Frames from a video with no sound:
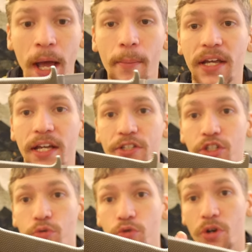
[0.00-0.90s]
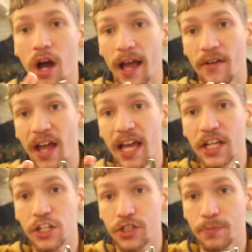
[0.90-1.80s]
because you do not have any
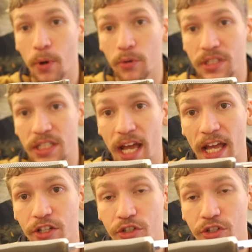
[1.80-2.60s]
exposed tang.